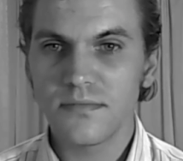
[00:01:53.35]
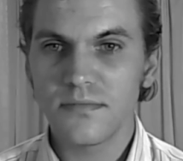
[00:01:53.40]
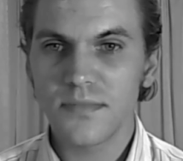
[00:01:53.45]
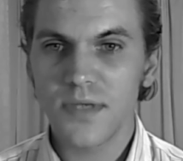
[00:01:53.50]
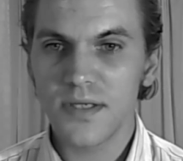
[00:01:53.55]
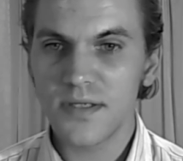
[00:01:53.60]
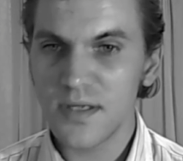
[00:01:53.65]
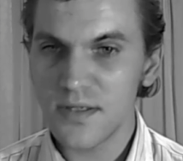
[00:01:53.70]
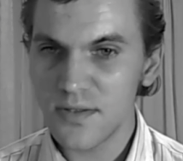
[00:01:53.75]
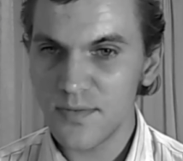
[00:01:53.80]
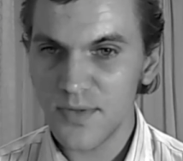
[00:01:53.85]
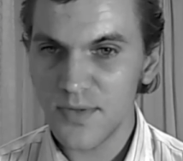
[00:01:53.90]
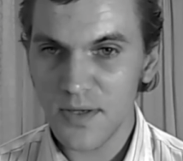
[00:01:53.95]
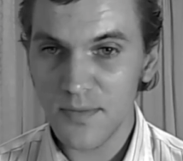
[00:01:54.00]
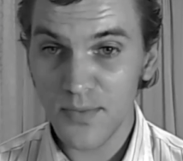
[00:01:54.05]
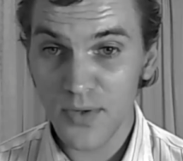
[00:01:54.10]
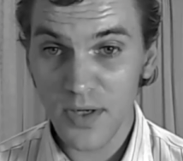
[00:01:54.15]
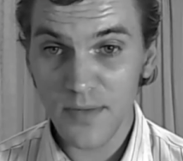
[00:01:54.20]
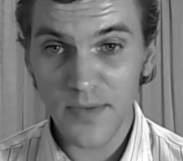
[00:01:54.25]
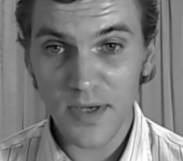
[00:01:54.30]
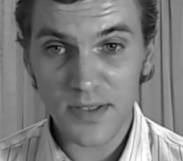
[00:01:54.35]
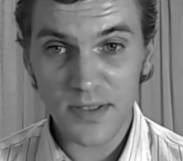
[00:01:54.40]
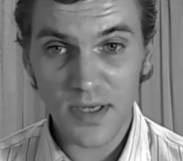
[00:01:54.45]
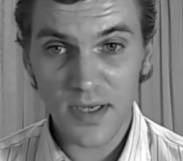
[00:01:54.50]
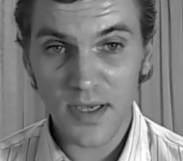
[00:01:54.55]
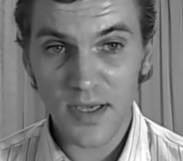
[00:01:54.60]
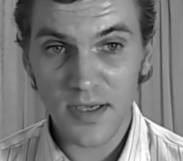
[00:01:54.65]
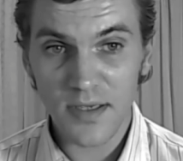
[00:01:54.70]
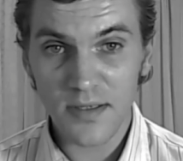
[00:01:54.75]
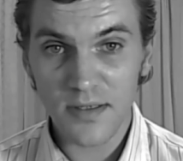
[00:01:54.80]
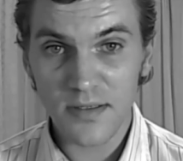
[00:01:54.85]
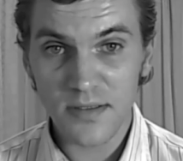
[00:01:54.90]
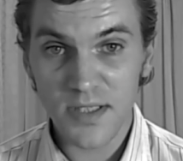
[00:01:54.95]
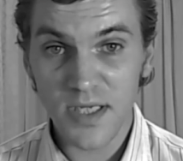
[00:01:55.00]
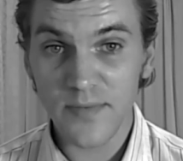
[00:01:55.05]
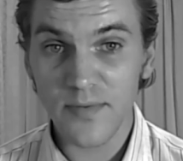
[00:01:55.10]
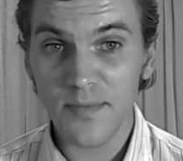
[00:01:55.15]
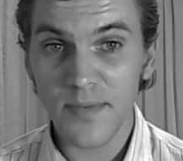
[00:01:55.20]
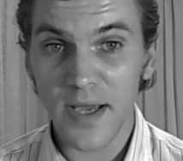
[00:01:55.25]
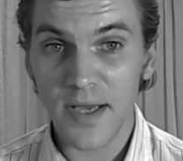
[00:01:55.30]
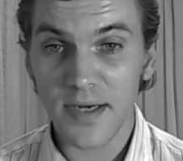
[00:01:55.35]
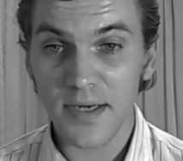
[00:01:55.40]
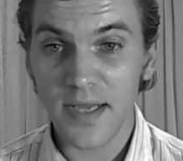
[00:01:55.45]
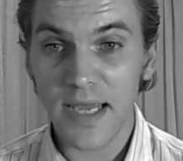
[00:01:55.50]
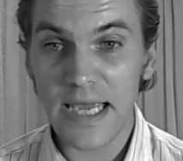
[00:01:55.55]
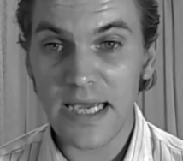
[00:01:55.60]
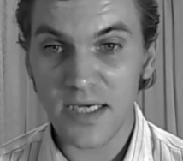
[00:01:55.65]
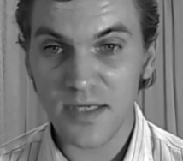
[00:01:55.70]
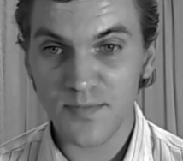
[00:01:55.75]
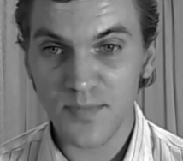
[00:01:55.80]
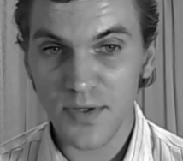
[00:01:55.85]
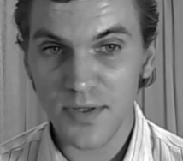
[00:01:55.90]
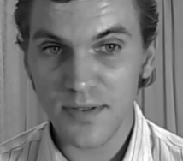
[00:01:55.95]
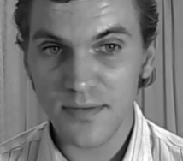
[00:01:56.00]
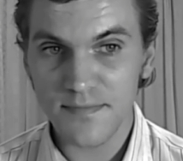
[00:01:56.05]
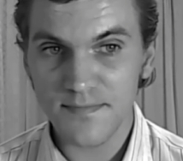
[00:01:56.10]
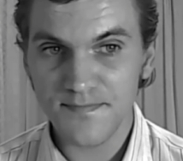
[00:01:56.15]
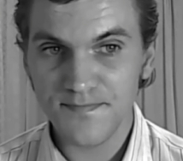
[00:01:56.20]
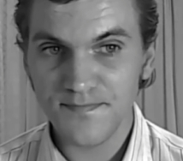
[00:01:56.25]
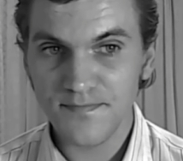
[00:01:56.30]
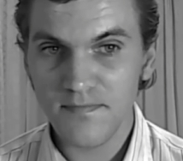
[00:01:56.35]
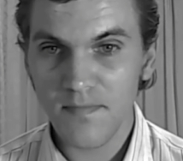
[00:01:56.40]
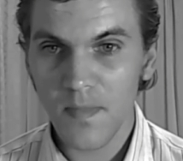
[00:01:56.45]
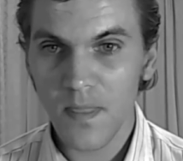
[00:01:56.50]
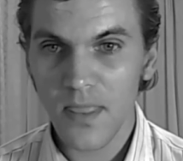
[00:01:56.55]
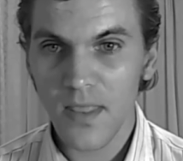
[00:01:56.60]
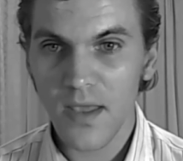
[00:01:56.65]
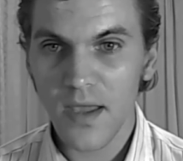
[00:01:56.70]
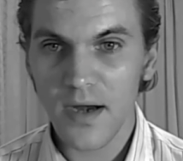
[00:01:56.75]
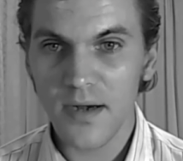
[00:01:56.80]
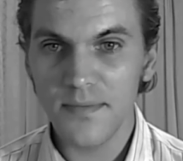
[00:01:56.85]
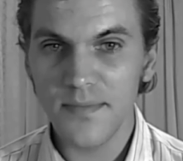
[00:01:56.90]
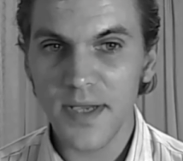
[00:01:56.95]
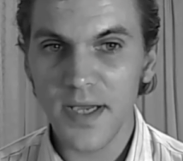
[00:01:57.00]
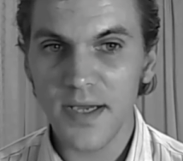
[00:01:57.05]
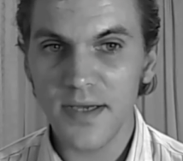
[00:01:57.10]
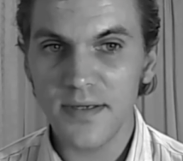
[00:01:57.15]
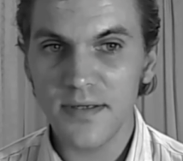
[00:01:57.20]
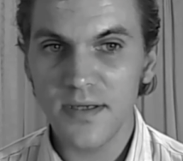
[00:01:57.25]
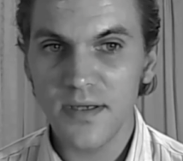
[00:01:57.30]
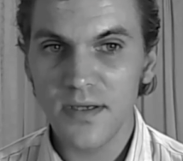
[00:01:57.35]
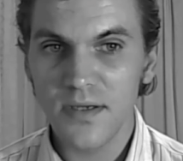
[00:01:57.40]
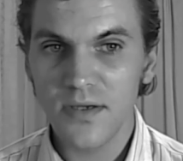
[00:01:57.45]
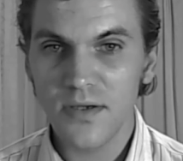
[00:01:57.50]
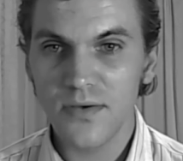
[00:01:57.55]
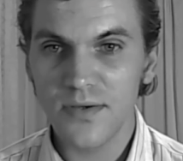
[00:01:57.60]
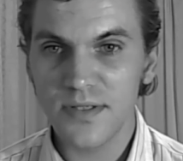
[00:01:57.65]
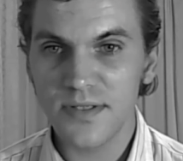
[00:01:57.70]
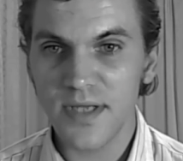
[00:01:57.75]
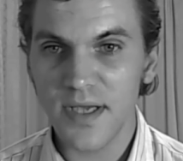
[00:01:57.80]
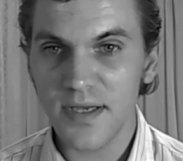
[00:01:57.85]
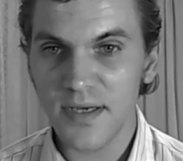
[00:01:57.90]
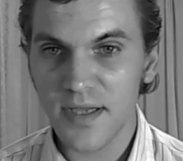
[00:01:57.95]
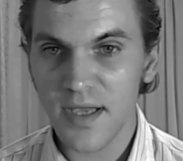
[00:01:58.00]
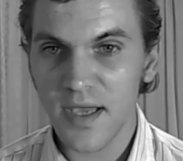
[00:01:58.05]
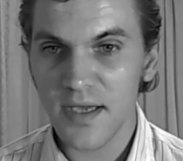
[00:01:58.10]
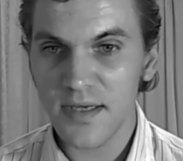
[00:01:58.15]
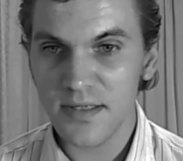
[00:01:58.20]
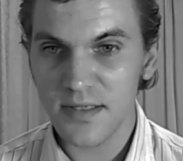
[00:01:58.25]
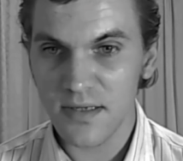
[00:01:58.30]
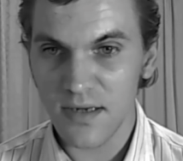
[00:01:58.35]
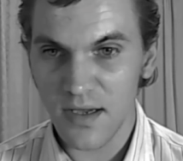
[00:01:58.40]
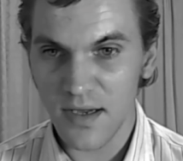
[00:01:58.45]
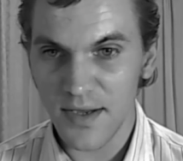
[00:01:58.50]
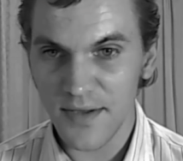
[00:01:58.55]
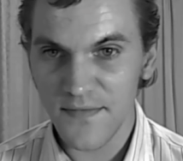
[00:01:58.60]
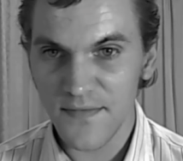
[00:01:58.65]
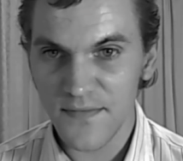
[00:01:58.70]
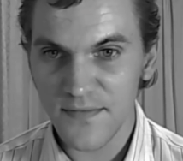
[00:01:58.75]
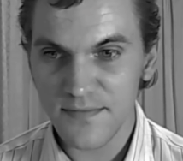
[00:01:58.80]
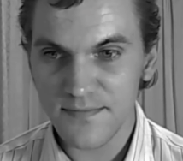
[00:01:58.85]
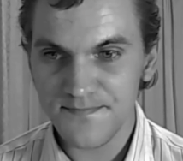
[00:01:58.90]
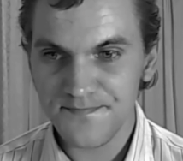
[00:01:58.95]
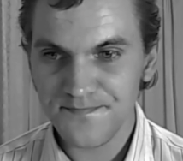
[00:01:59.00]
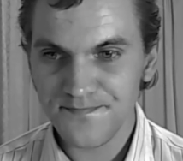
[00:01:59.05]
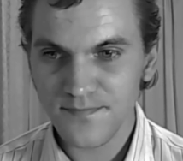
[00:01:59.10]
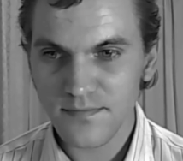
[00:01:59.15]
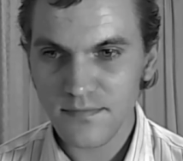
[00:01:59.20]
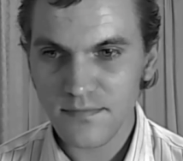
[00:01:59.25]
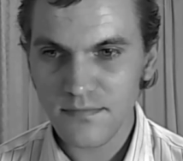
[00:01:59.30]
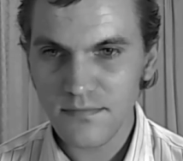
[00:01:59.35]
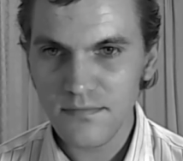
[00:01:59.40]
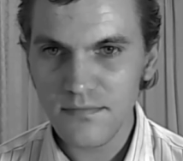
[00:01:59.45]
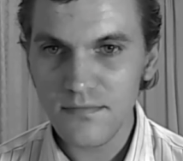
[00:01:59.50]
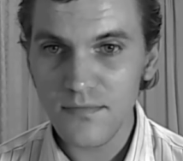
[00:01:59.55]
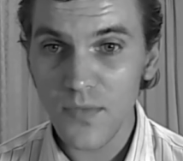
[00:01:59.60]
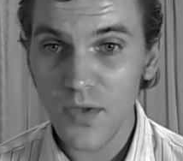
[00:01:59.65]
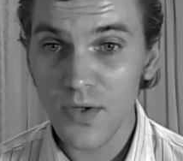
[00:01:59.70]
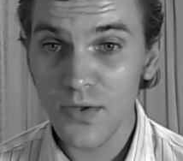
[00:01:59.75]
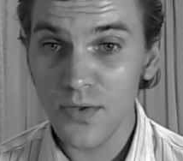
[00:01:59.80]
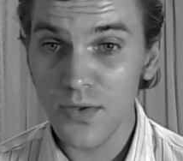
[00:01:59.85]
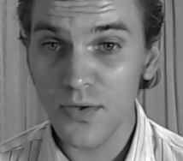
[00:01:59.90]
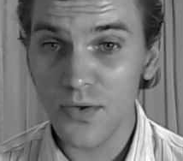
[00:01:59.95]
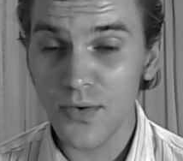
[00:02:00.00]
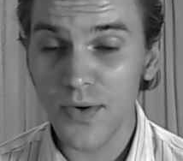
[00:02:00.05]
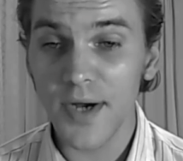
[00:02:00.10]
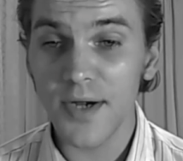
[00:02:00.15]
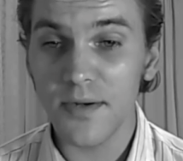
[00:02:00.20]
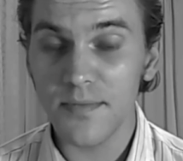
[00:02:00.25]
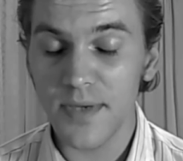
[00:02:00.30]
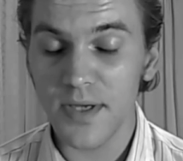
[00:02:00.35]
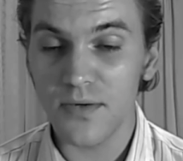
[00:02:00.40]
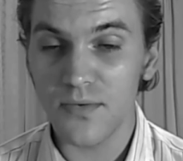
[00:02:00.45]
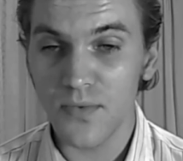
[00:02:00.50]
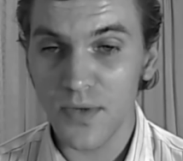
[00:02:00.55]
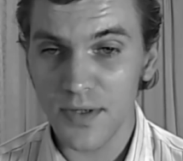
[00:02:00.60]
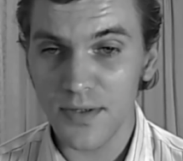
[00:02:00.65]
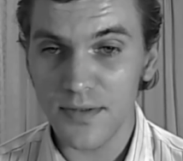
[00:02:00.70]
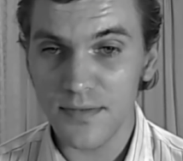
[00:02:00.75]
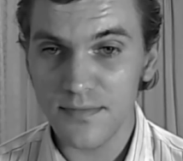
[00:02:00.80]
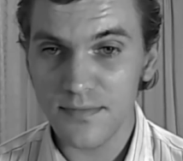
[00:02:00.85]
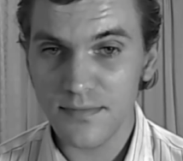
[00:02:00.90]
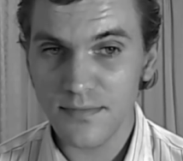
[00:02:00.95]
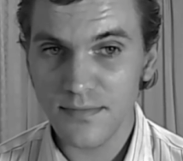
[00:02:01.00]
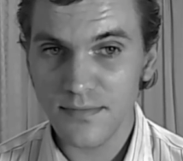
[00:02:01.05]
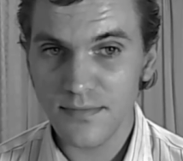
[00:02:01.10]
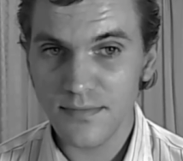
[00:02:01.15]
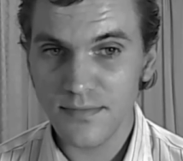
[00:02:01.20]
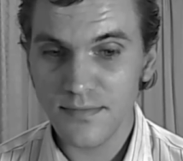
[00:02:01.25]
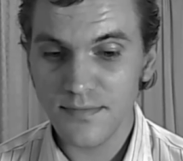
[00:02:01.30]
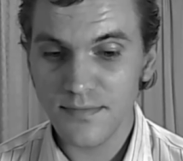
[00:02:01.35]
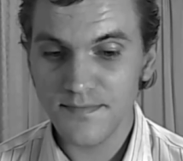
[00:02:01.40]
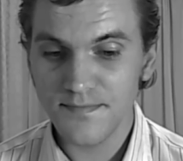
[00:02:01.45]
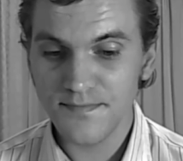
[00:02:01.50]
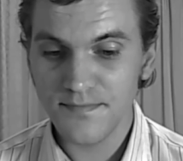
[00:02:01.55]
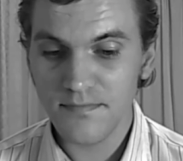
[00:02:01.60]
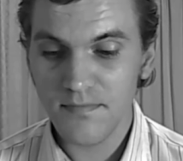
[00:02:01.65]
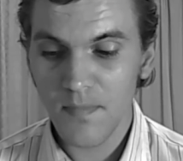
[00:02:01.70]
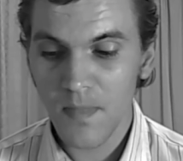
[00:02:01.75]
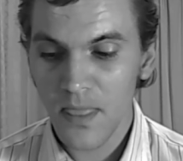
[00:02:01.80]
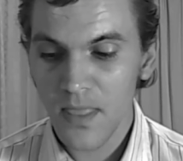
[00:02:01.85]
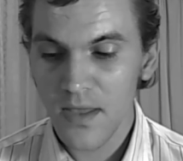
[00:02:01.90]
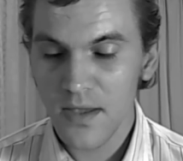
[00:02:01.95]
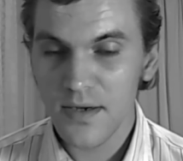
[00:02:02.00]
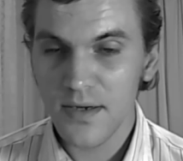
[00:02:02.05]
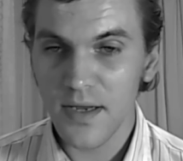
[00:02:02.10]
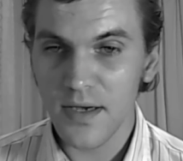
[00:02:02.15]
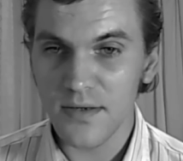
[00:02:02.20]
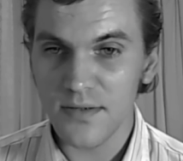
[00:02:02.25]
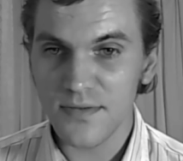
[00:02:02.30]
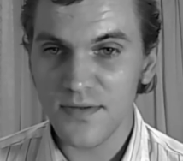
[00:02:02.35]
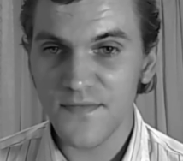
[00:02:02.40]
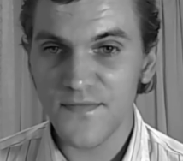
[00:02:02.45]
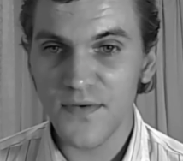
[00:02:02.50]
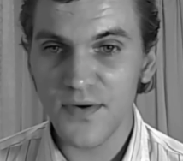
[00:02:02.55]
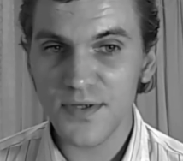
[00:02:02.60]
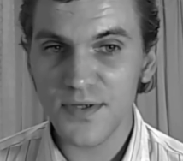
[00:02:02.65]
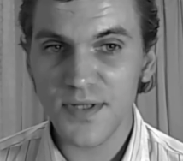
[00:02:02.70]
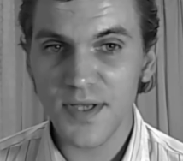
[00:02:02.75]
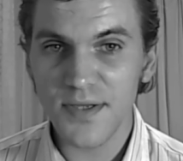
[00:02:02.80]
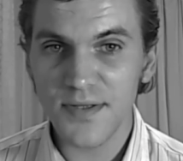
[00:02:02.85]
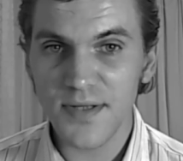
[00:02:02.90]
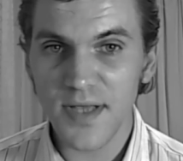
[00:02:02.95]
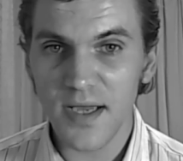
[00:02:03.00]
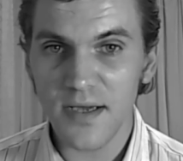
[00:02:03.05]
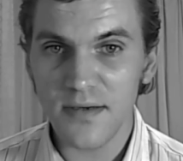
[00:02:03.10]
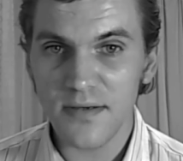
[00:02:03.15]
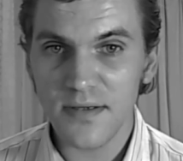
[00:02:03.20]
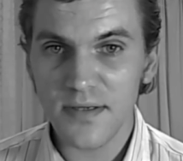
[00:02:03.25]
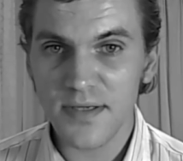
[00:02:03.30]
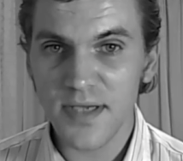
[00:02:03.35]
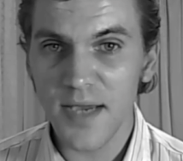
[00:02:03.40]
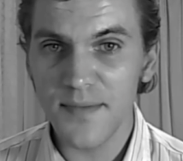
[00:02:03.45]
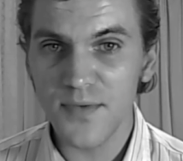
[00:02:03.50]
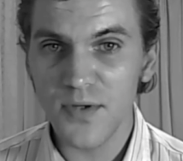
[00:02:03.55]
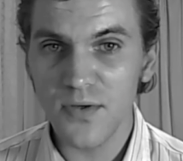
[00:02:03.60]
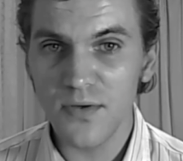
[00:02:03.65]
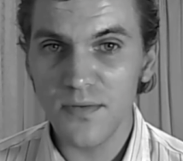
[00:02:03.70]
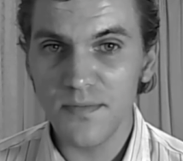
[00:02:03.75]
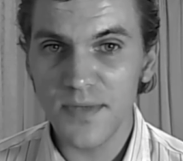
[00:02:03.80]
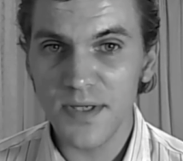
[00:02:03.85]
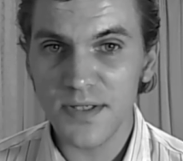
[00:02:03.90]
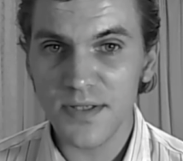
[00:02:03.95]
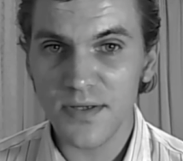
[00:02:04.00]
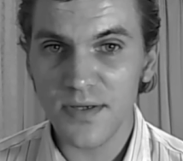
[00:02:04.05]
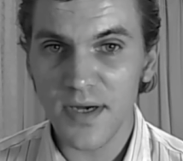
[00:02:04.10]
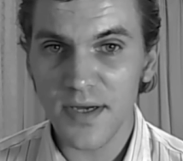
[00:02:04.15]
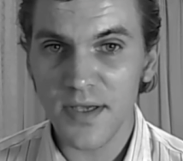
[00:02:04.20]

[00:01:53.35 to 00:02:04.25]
He seems to be pretty much a diplomatic expert and a man who has dedicated his life to creating a better world. Now, the first thing that came to Mr.